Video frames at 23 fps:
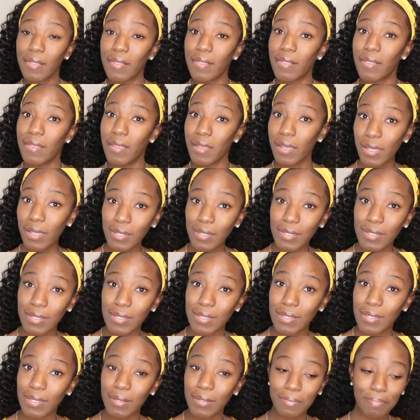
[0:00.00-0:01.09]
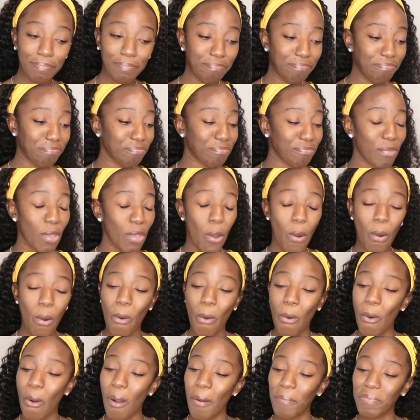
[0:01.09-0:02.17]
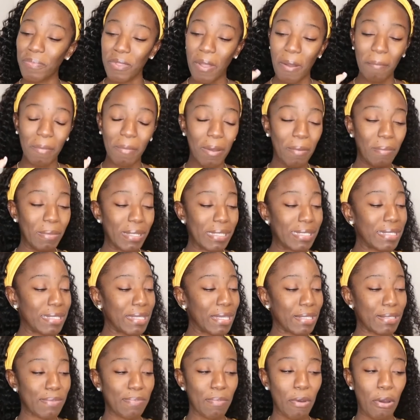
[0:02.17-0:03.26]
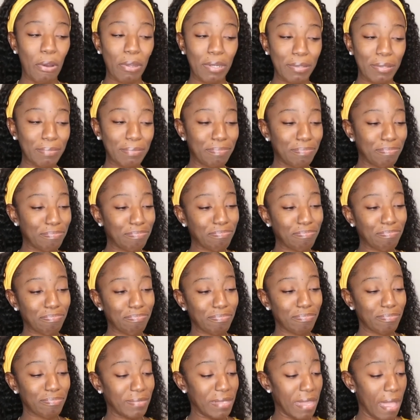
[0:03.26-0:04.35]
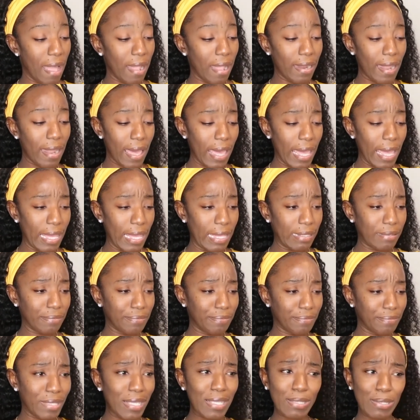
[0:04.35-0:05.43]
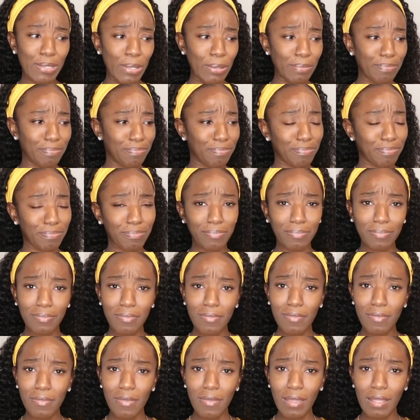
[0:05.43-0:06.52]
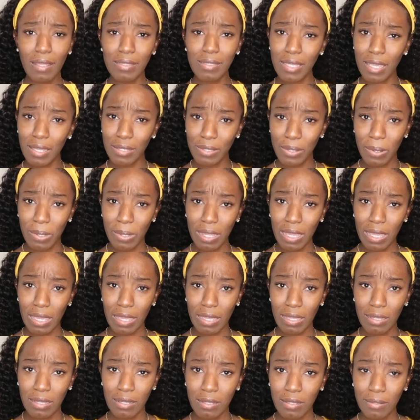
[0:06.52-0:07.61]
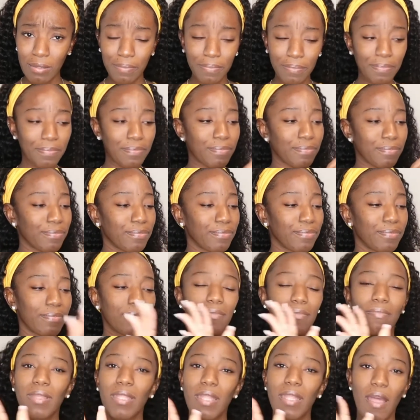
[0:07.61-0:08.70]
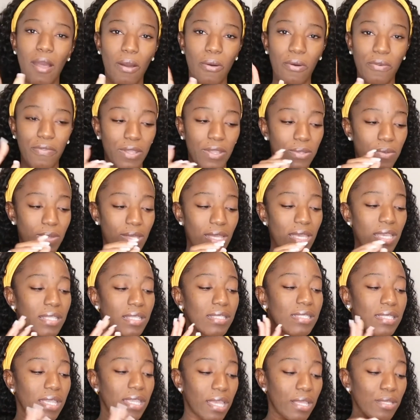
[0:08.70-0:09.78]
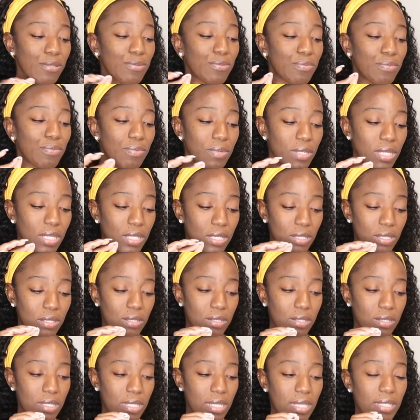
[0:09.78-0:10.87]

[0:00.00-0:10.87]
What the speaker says: This open up my taste bud. Nah lie, this tastes goodie, but not overdo it. It tastes really good.